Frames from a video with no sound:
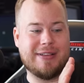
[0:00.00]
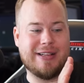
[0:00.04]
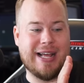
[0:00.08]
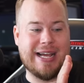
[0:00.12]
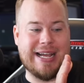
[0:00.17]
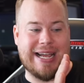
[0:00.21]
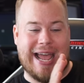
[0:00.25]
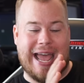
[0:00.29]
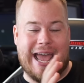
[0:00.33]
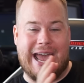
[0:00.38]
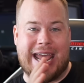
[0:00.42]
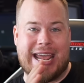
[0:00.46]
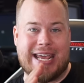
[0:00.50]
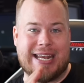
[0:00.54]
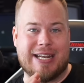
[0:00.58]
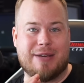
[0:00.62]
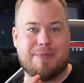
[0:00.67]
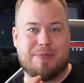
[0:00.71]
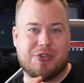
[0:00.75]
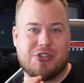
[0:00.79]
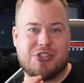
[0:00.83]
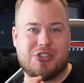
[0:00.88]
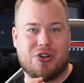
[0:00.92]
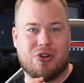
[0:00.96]
like
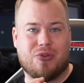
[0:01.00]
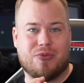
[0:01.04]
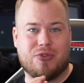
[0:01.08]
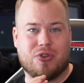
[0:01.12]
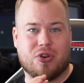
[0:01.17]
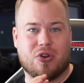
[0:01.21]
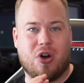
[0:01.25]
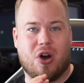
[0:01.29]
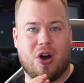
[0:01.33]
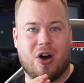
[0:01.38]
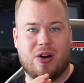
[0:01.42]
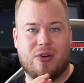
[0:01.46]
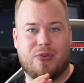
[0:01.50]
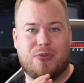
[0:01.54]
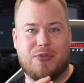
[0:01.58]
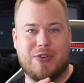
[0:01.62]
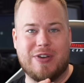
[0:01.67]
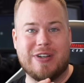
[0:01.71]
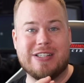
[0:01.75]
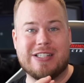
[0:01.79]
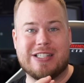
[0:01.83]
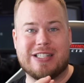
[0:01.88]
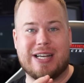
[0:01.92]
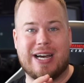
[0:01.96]
80% of the car
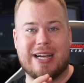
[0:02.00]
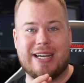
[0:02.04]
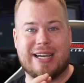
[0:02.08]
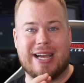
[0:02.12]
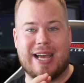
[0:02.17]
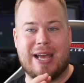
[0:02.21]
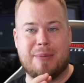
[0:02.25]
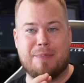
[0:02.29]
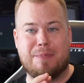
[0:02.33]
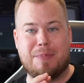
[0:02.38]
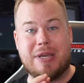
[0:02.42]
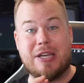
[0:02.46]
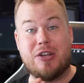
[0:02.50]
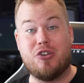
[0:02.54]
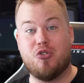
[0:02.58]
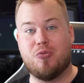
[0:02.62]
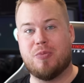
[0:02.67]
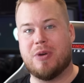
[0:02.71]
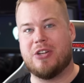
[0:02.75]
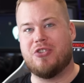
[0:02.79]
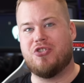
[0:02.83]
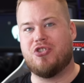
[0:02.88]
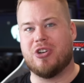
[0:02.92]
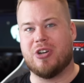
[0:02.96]
feels like a medium
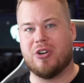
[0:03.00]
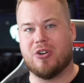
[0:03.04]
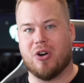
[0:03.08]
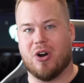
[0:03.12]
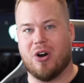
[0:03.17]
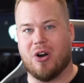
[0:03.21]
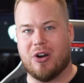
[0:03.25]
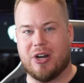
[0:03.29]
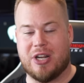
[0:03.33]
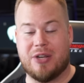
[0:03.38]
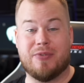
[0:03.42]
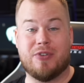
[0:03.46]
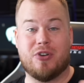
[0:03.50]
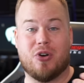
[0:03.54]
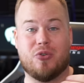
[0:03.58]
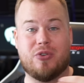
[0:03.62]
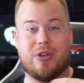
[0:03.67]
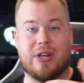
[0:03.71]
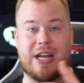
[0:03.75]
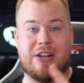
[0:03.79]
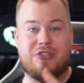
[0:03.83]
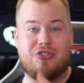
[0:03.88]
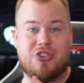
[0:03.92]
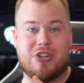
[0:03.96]
engine car. Even though
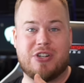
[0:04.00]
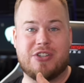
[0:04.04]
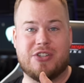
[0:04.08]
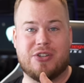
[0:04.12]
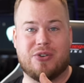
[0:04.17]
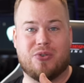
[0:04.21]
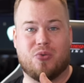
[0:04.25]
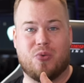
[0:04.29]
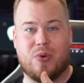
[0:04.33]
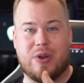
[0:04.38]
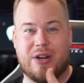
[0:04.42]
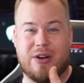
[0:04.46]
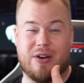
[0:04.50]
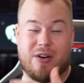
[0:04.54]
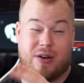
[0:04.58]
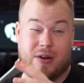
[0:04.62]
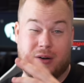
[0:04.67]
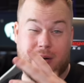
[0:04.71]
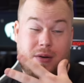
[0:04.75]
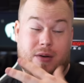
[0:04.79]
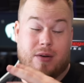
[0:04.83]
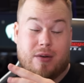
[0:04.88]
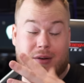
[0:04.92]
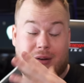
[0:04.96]
the engine is in the rear,
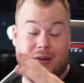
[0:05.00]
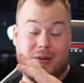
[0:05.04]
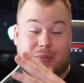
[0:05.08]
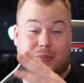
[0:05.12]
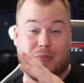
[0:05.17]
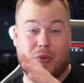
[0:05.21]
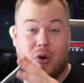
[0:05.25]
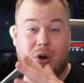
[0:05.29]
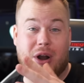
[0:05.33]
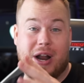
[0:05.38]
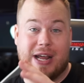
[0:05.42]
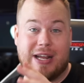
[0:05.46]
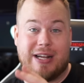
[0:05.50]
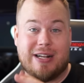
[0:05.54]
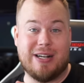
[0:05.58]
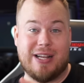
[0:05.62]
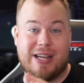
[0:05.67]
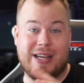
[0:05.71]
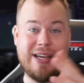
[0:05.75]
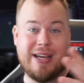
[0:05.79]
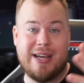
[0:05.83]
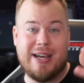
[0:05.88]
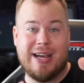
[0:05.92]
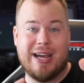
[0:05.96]
more
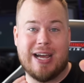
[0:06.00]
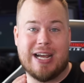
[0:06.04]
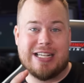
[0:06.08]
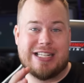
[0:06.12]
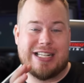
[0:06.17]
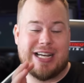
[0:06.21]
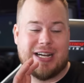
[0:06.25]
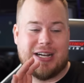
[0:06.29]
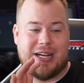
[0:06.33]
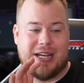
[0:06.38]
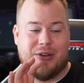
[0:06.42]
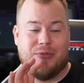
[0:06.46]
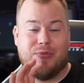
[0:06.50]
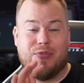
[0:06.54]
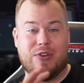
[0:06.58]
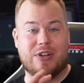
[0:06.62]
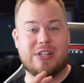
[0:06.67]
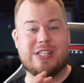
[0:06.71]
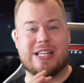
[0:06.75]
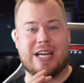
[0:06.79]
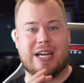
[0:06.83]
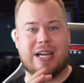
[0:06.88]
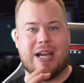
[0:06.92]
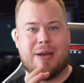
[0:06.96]
likely, it
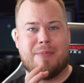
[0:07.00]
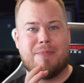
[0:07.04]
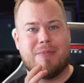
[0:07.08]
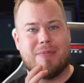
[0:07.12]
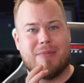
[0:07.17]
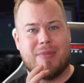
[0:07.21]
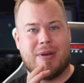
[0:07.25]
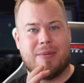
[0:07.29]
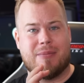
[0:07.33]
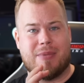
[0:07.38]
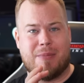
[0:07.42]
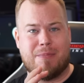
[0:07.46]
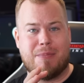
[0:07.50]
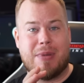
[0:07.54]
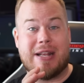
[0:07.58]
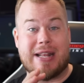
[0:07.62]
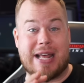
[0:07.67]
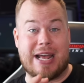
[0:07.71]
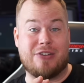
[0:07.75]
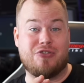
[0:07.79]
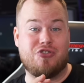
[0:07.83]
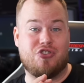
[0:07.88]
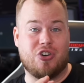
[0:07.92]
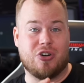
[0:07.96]
feels like a
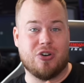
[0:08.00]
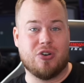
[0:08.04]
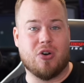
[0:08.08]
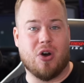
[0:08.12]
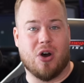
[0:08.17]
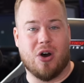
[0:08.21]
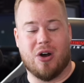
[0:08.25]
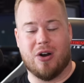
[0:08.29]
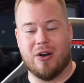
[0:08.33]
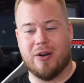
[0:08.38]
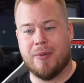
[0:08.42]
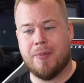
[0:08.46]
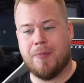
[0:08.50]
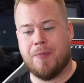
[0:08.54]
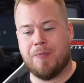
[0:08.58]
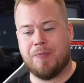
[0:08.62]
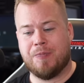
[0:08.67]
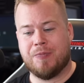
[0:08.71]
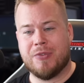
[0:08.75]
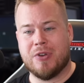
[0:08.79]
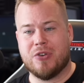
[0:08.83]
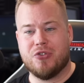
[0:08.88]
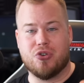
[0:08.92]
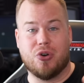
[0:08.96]
mid-engine car.
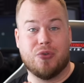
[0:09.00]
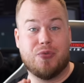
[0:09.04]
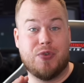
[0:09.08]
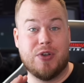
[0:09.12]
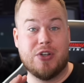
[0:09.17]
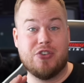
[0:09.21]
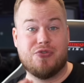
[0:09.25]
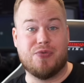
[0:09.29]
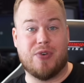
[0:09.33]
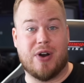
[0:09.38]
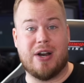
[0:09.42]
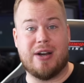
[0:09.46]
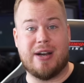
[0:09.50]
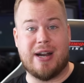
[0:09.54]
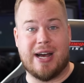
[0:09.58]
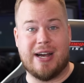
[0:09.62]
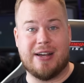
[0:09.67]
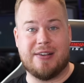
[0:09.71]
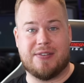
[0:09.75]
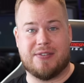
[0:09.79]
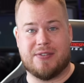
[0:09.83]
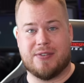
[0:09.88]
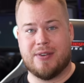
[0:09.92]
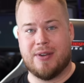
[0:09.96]
So it feels very
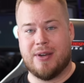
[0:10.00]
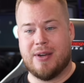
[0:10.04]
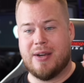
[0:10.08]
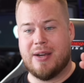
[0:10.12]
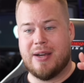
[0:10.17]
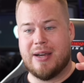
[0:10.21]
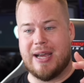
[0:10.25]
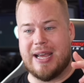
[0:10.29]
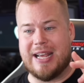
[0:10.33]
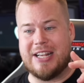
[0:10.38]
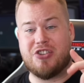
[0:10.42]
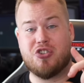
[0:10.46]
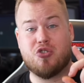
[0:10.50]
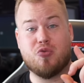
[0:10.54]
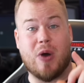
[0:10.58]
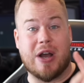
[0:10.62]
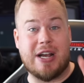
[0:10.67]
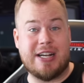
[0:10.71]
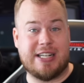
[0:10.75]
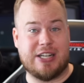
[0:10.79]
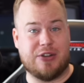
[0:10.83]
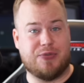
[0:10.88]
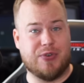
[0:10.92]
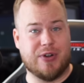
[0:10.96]
nice. It's
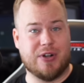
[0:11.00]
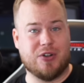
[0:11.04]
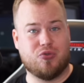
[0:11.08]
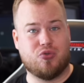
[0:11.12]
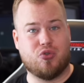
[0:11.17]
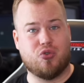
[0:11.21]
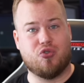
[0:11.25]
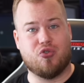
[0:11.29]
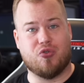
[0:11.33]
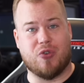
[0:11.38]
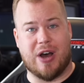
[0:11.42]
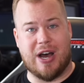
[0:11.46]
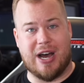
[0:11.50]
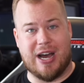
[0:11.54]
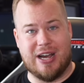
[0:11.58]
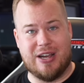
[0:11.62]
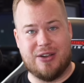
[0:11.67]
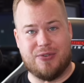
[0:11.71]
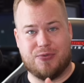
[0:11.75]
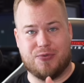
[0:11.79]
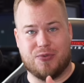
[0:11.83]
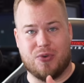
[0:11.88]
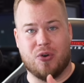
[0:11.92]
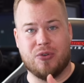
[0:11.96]
quite difficult to
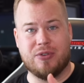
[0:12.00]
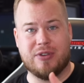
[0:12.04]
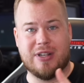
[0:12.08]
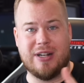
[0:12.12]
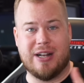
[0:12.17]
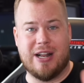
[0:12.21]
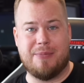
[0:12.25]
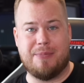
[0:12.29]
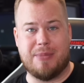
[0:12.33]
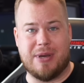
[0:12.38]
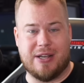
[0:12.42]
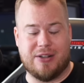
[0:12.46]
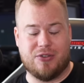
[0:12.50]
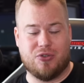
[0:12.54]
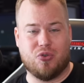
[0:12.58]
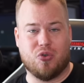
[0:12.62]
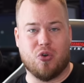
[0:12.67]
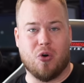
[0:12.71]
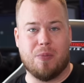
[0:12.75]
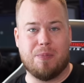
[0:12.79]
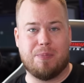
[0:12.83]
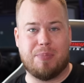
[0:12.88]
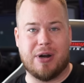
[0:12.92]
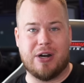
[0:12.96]
drive on the limit
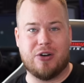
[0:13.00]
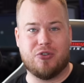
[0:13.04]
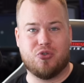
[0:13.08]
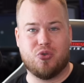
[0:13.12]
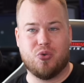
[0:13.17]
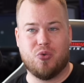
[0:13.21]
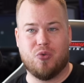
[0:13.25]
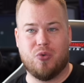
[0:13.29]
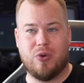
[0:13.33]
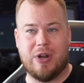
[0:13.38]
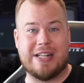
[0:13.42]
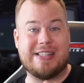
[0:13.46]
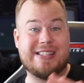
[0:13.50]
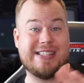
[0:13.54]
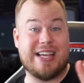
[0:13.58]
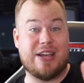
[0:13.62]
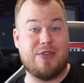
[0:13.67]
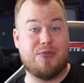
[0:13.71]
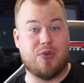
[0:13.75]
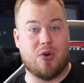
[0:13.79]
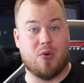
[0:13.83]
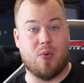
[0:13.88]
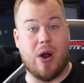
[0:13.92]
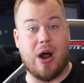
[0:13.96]
compared to, let's say,
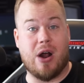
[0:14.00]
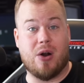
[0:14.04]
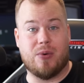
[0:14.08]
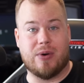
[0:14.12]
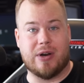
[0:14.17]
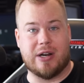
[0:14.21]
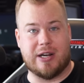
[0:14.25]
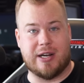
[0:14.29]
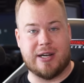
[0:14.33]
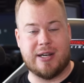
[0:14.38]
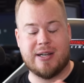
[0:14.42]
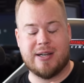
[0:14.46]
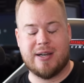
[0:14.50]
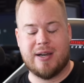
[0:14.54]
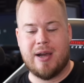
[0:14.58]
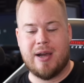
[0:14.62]
Ferrari.